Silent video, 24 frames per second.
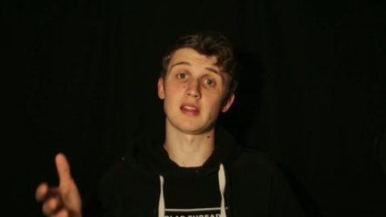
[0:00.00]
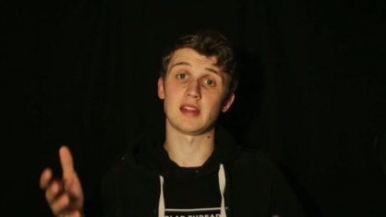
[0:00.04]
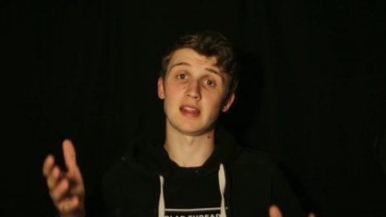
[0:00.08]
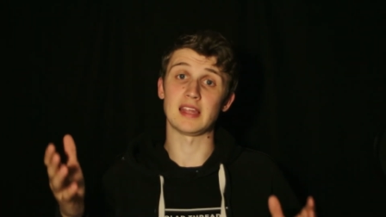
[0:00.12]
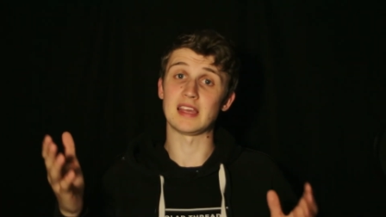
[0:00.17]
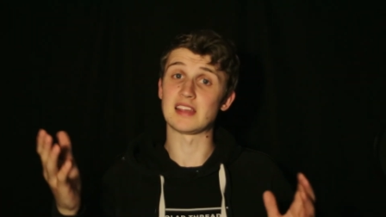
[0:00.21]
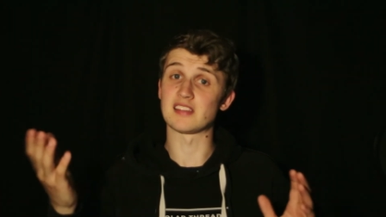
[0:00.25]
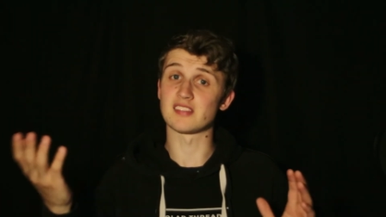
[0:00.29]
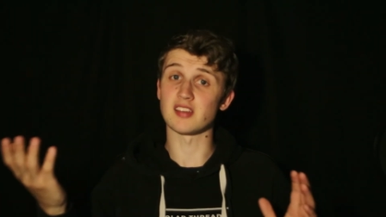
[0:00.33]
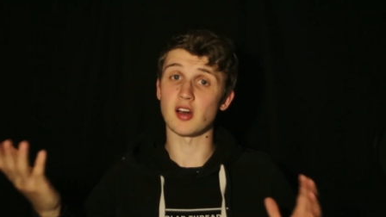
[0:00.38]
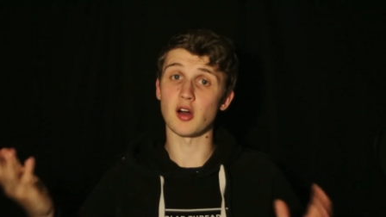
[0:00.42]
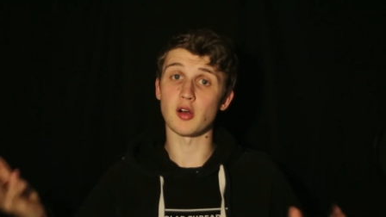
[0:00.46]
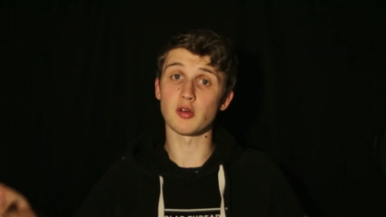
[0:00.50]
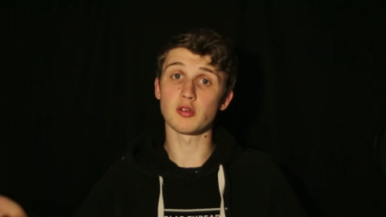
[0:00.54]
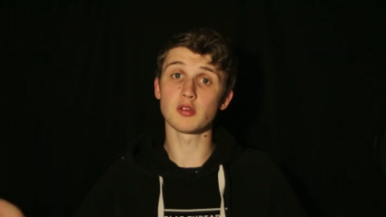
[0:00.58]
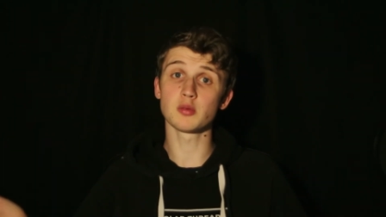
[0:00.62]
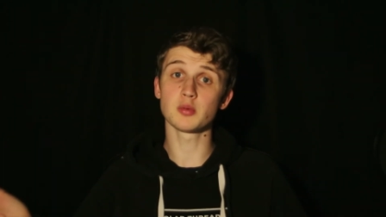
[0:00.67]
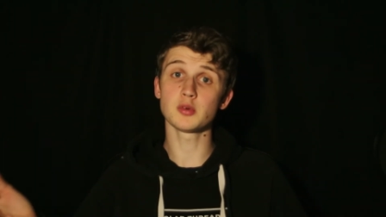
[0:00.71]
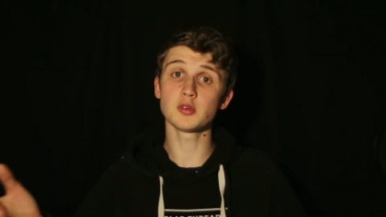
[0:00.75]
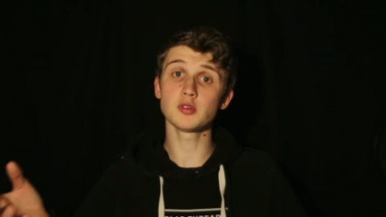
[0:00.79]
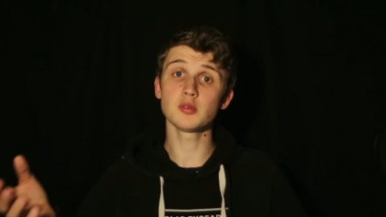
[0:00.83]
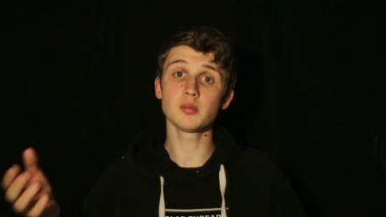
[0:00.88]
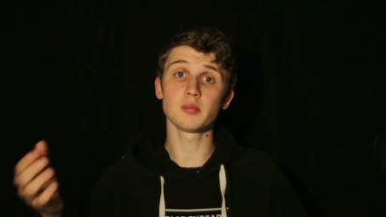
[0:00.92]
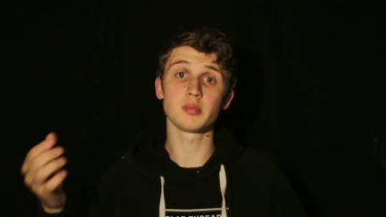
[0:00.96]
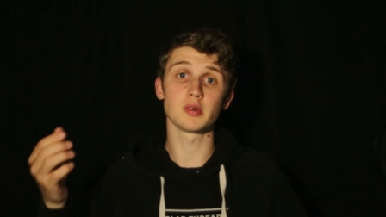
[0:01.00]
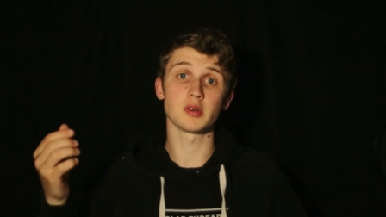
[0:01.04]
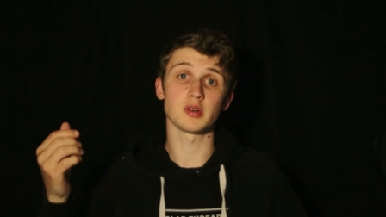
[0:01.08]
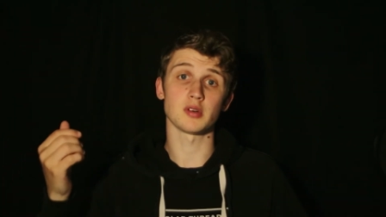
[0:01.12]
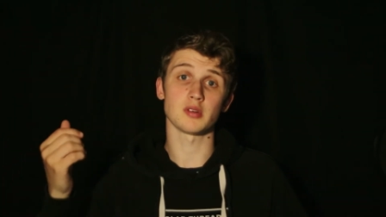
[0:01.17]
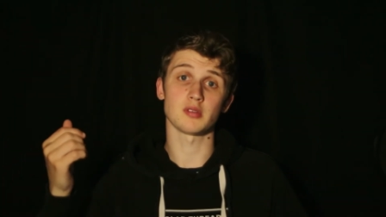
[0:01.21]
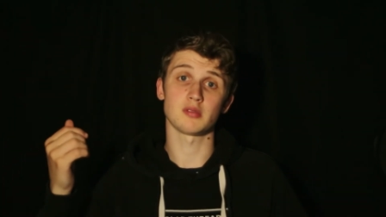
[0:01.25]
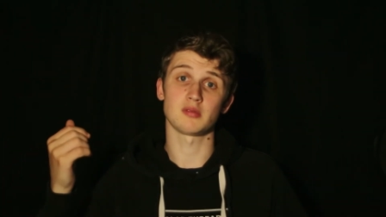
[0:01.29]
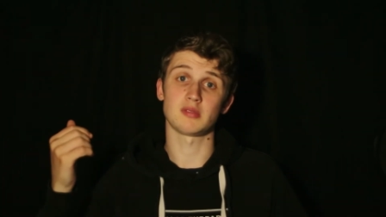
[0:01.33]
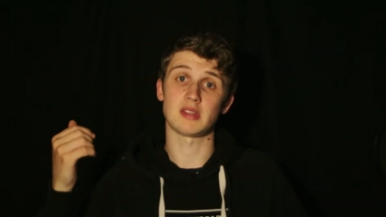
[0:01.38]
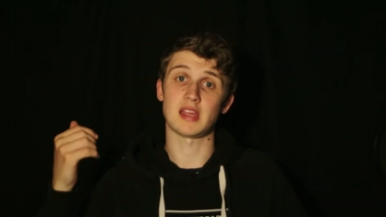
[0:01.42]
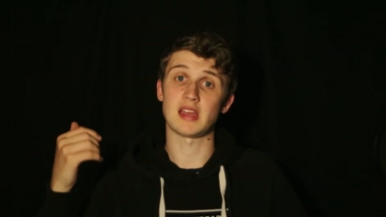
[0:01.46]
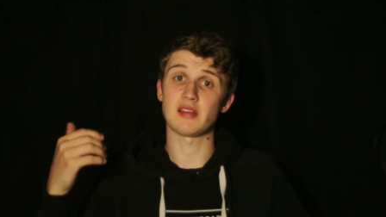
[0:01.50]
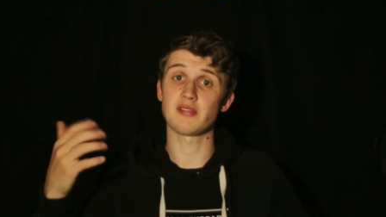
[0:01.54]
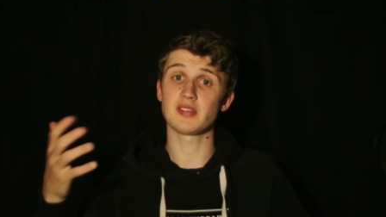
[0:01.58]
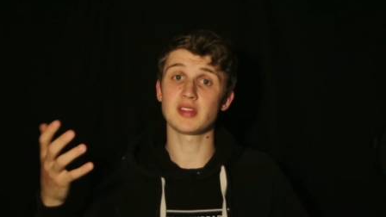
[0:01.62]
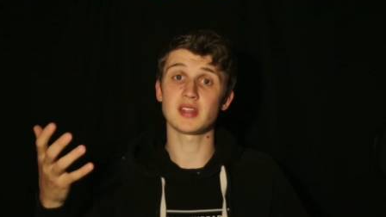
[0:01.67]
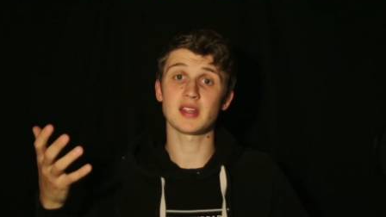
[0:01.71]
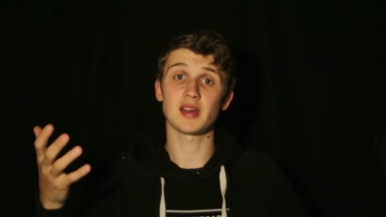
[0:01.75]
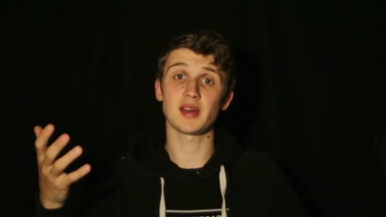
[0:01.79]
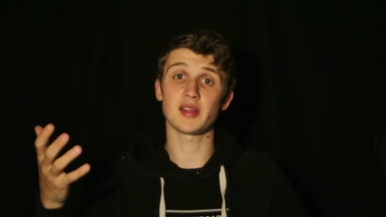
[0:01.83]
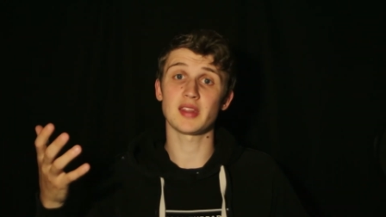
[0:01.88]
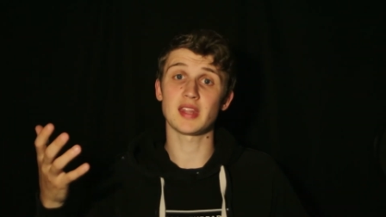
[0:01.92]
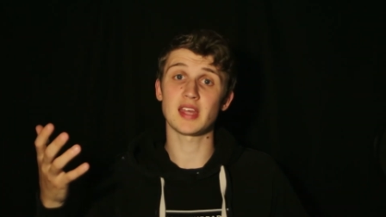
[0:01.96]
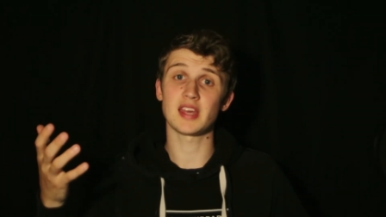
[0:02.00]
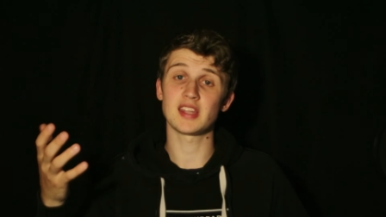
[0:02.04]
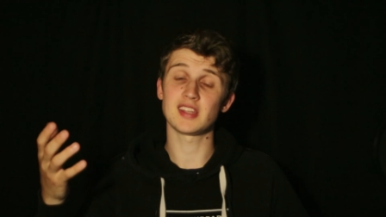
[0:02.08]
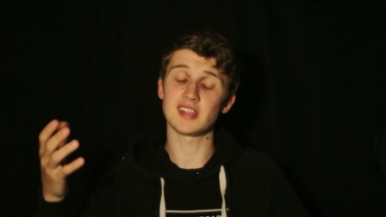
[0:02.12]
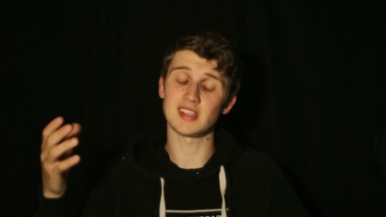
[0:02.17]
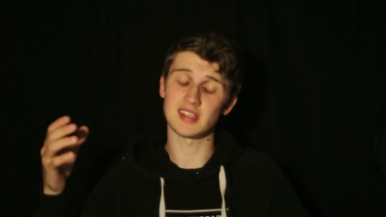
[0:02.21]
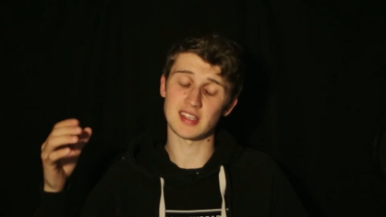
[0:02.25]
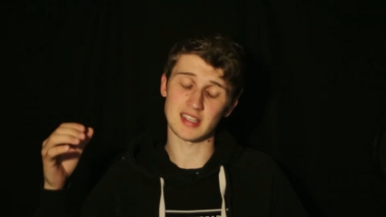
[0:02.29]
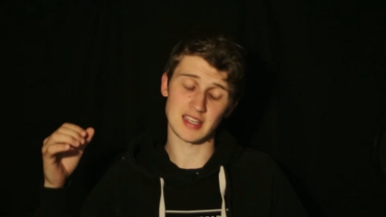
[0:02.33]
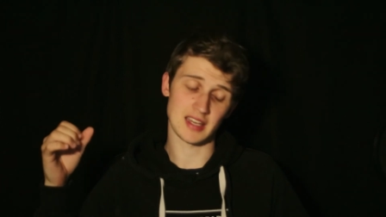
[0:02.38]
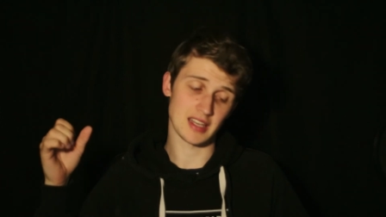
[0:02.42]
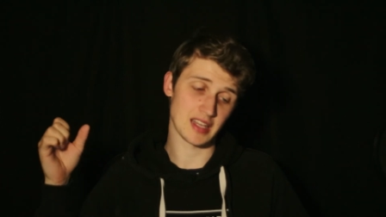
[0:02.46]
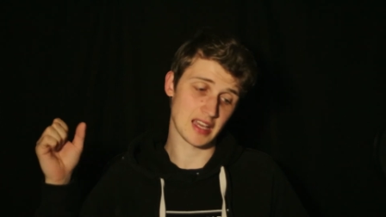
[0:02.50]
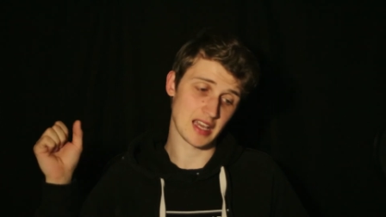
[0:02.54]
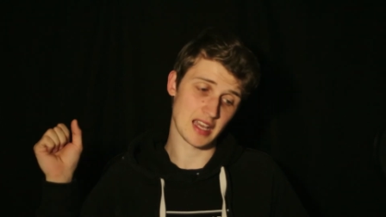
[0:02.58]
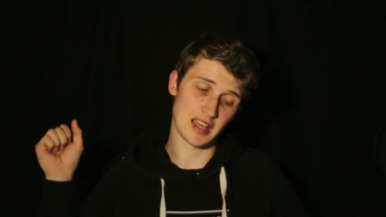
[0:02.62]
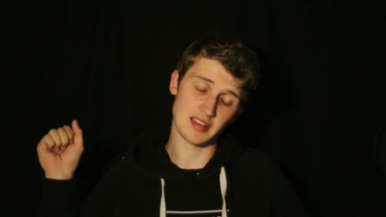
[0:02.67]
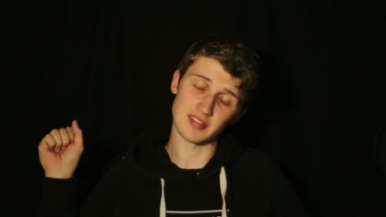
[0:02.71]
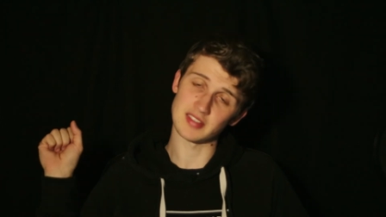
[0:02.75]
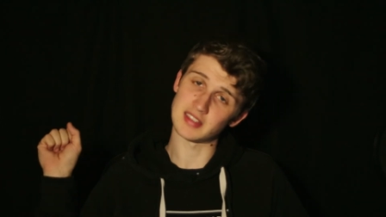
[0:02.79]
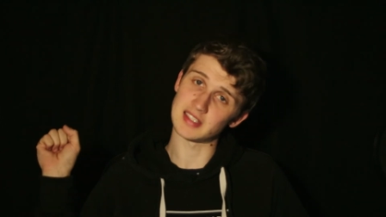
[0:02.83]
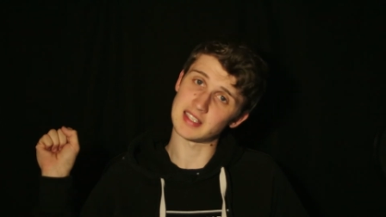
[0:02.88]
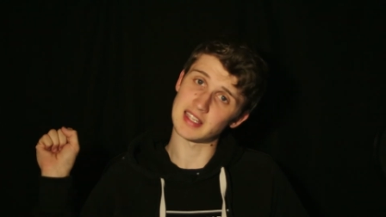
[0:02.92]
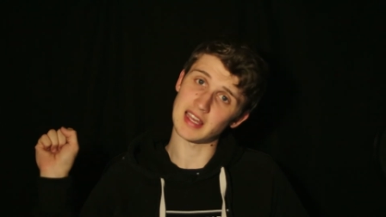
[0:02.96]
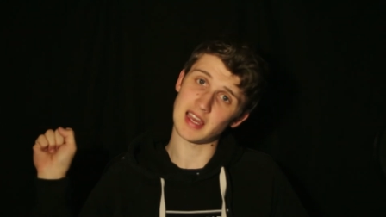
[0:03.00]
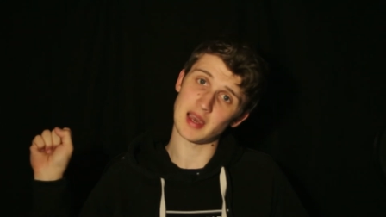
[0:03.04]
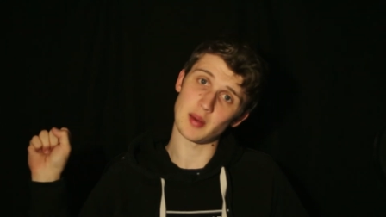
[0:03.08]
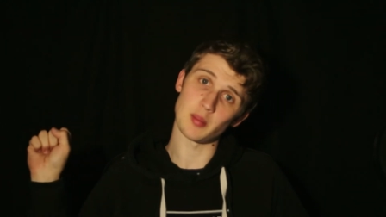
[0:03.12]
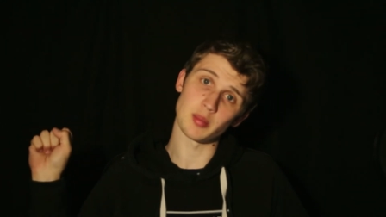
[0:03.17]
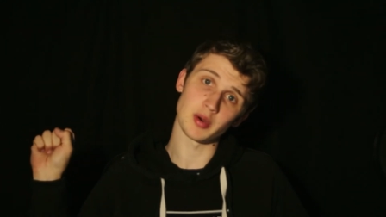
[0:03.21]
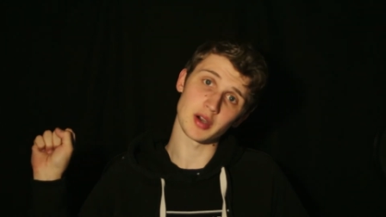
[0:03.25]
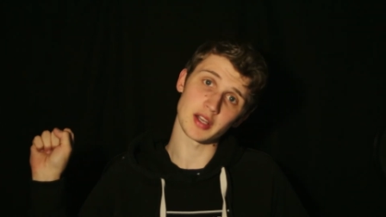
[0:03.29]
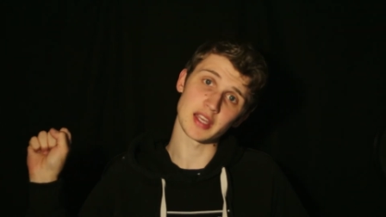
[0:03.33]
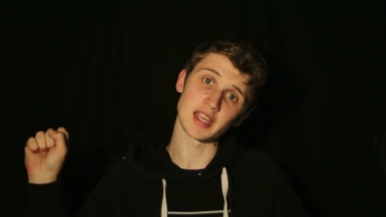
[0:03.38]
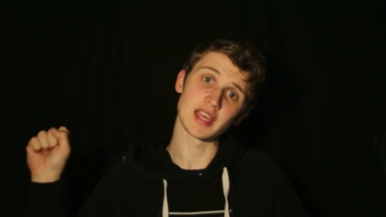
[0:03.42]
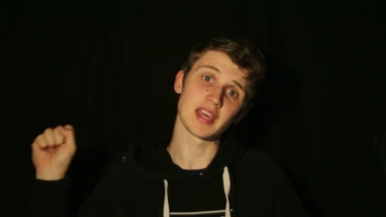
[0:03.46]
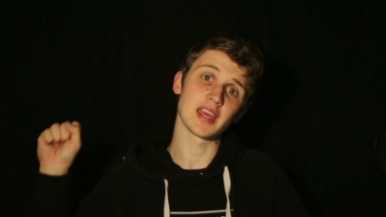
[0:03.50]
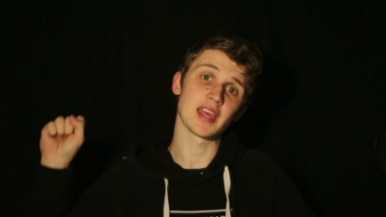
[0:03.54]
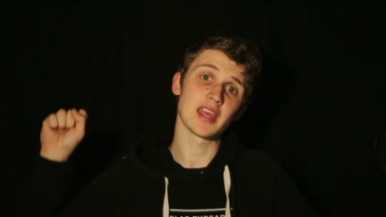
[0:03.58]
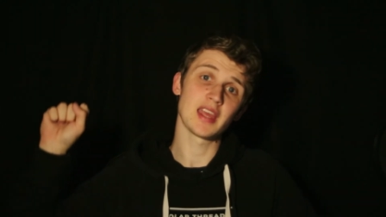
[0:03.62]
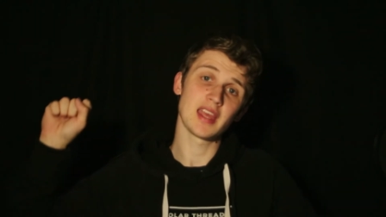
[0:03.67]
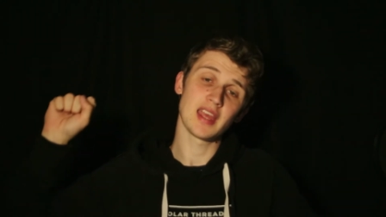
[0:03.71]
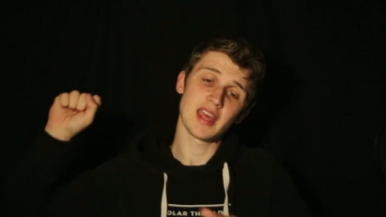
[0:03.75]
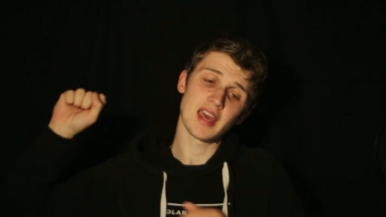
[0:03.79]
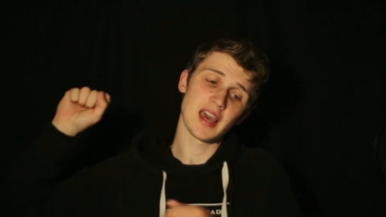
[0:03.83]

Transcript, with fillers: It's horrible, but every now and then you kind of have to get a bucket